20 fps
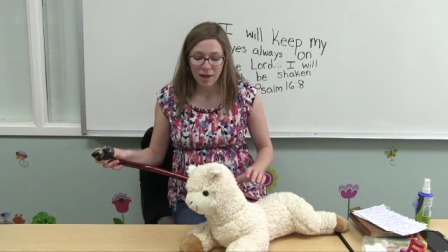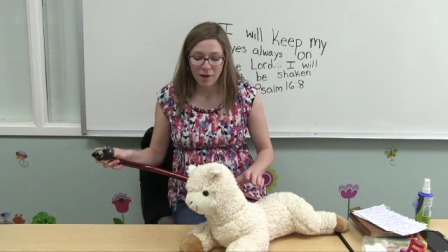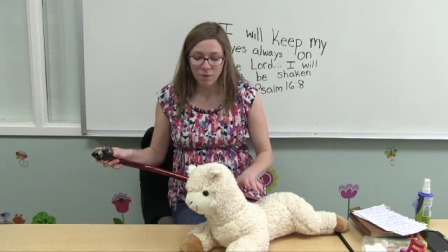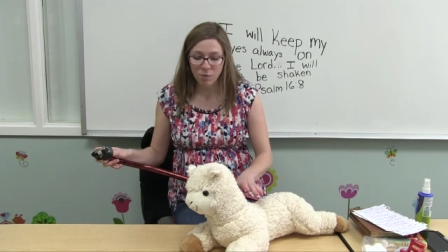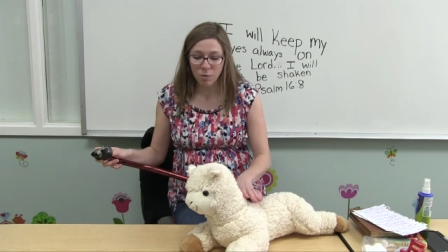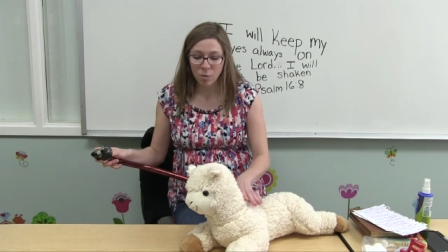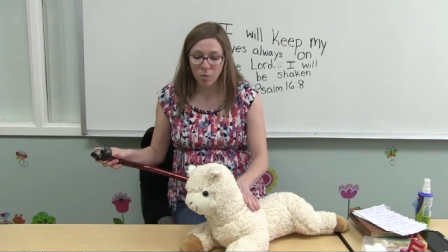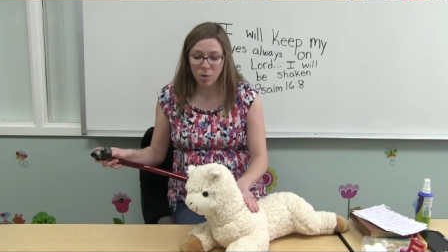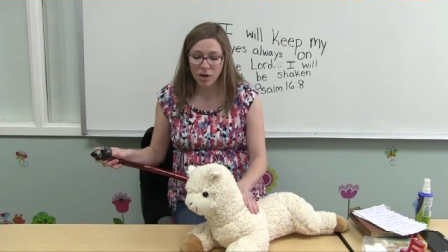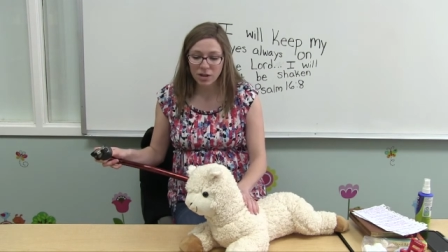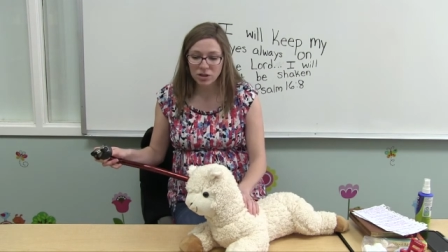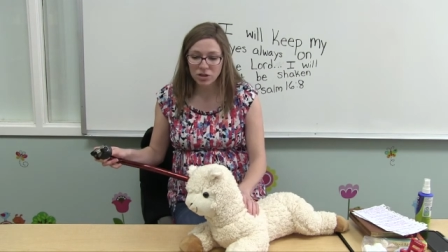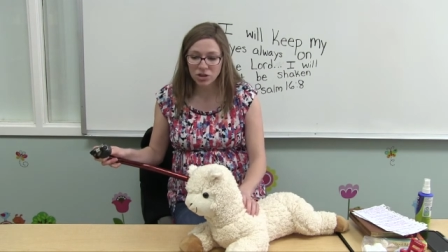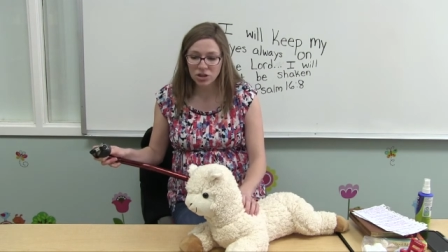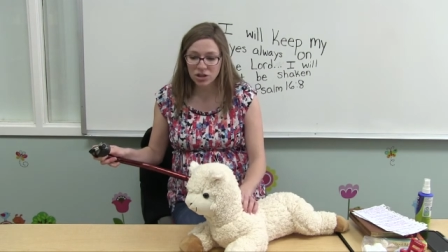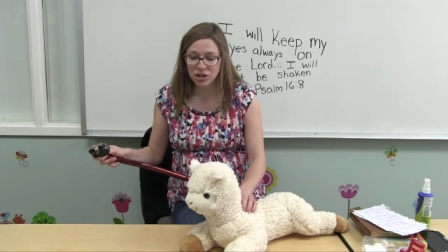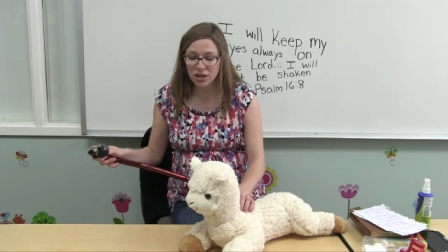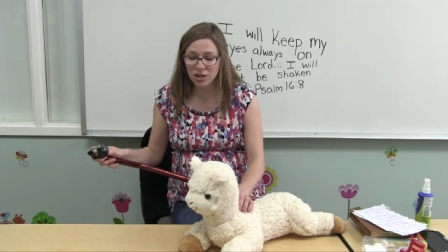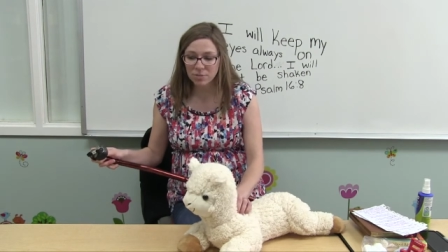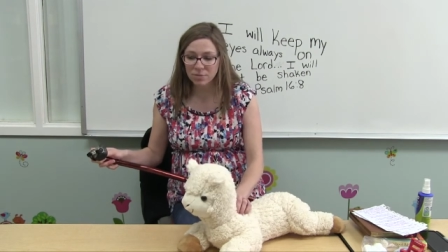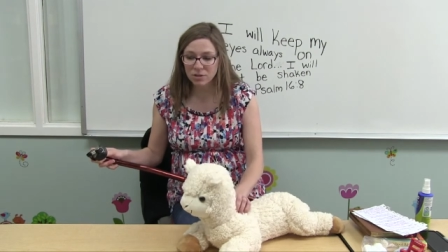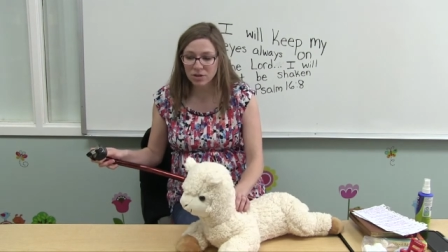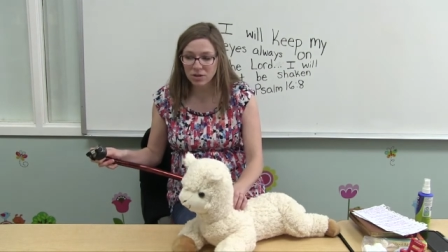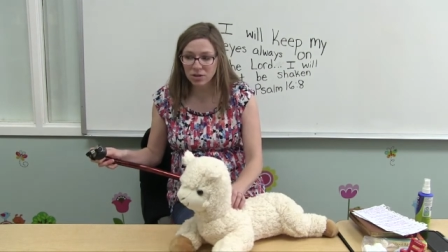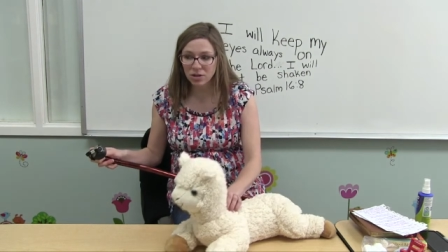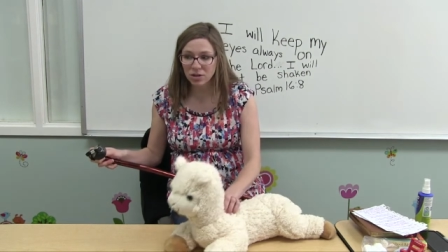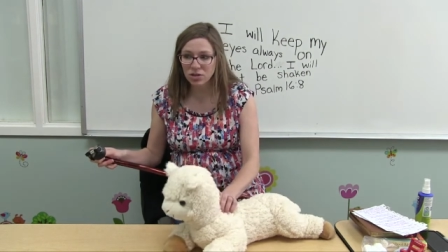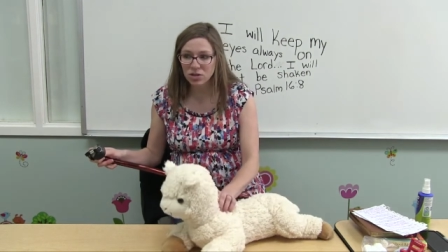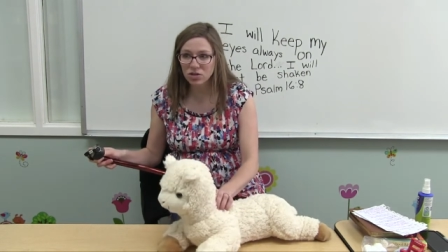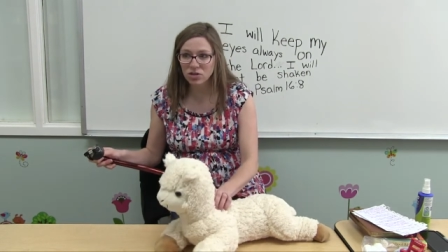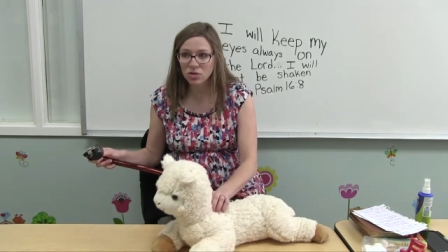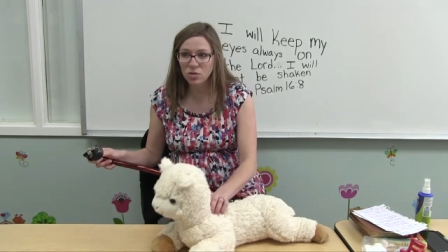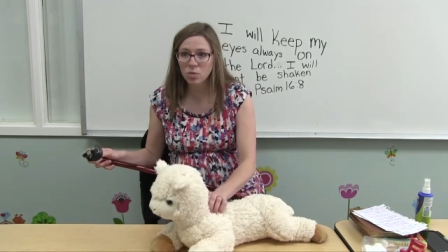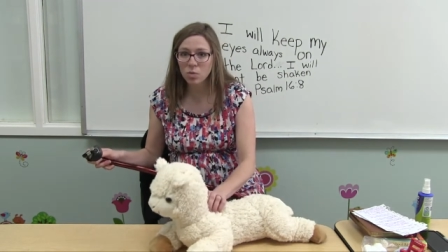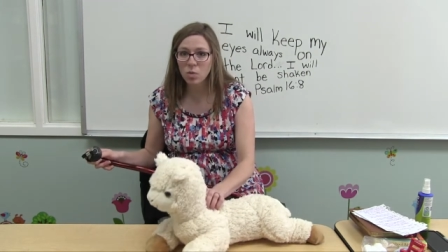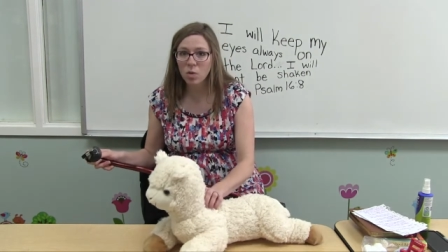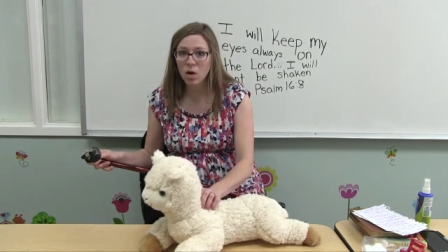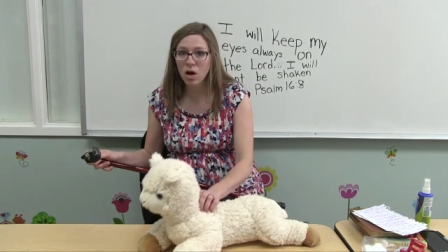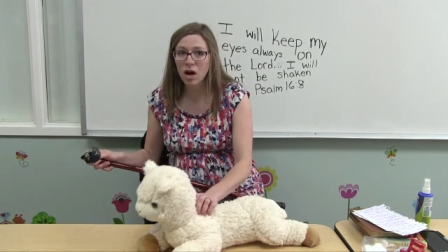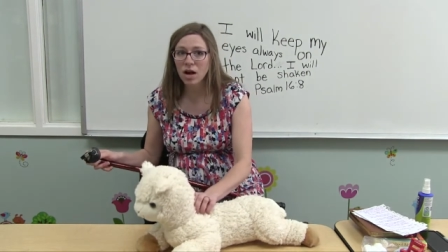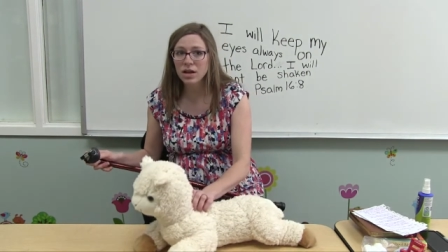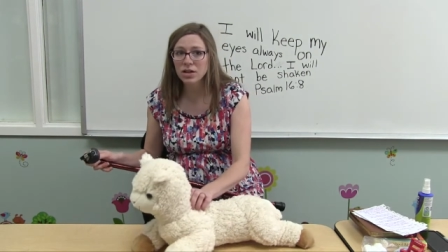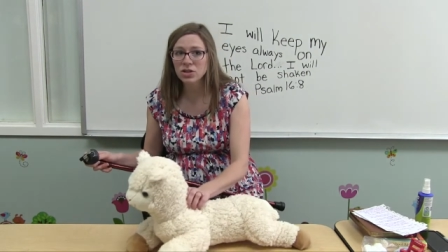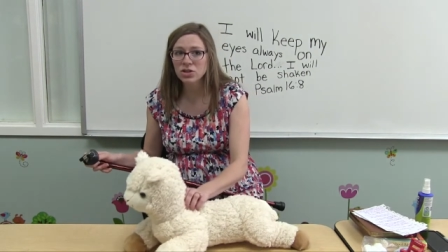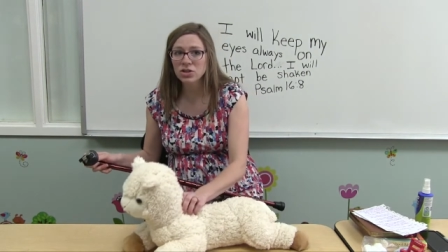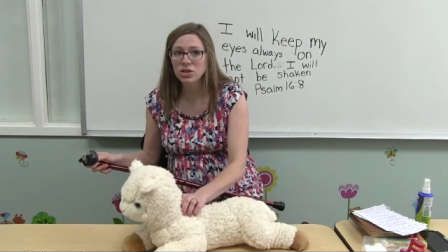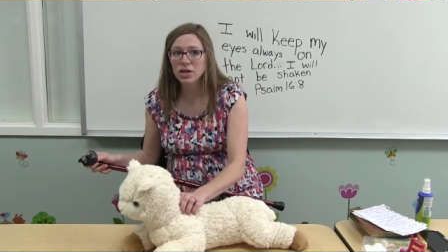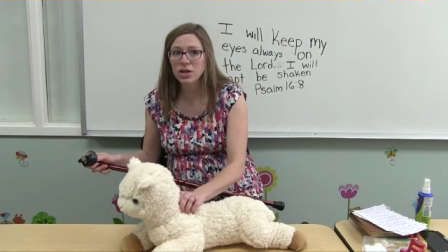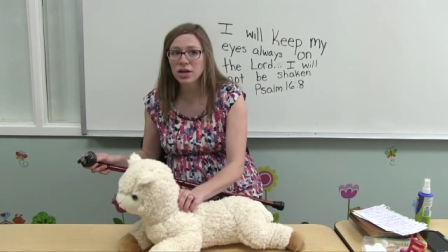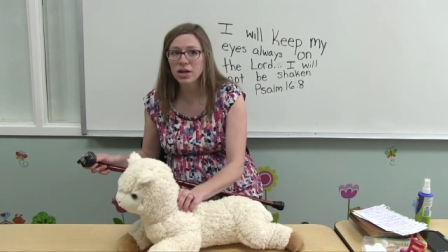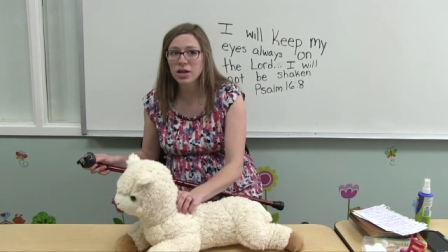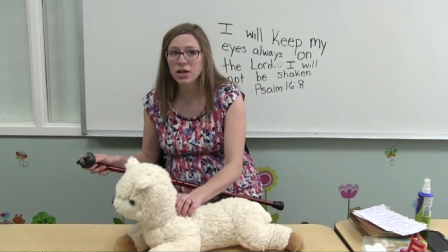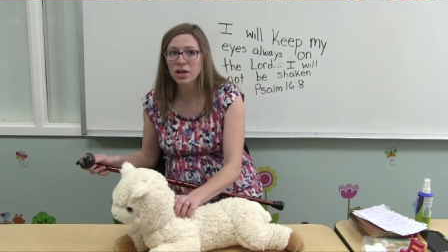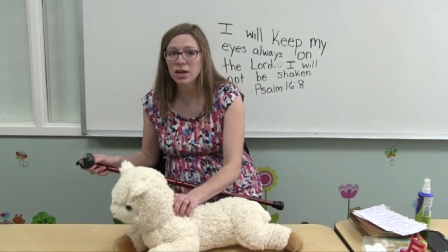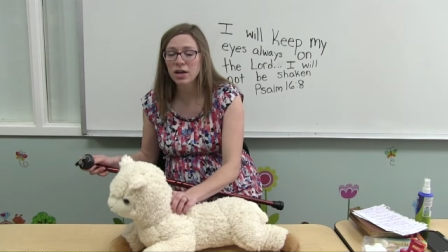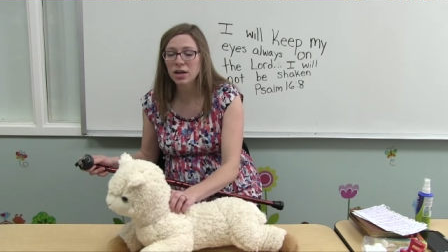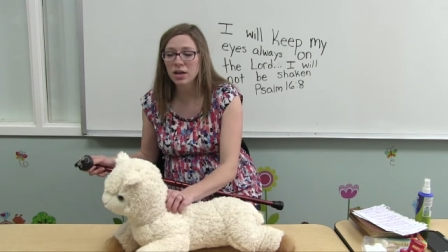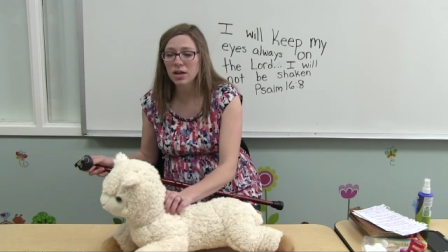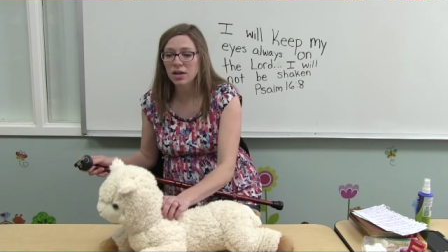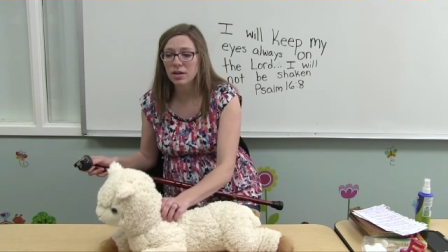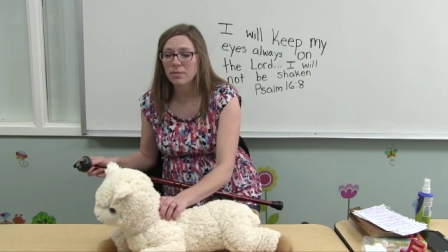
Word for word: If one sheep starts to wander,